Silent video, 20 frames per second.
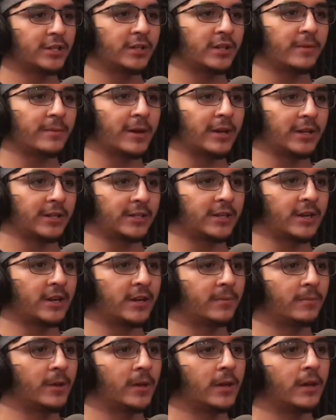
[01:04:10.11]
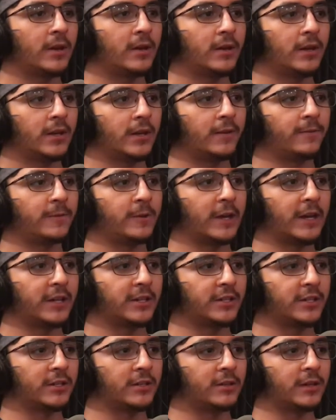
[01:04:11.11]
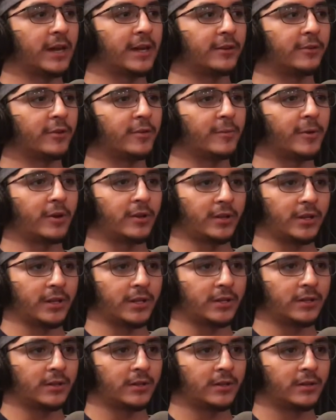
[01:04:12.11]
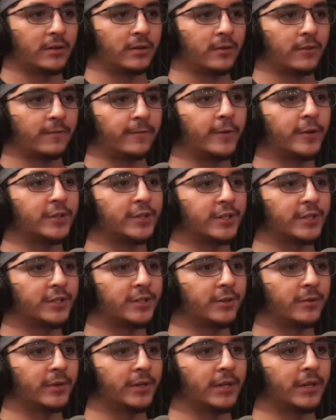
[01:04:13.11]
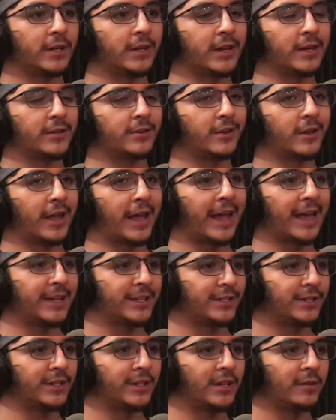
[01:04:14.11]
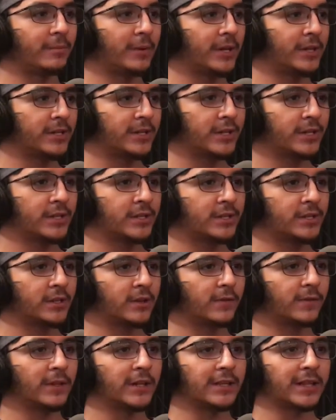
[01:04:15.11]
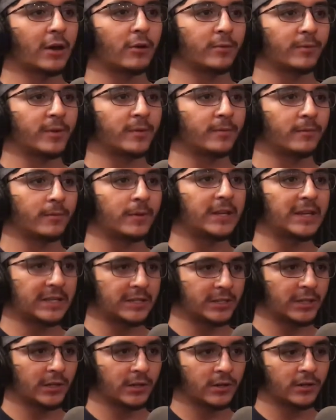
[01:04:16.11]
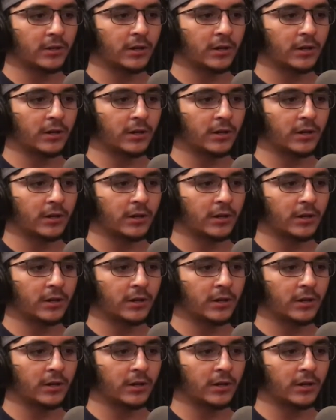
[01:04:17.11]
the amount of time if you had to enter them all in versus doing it on a as needed basis. I feel like that would be easier.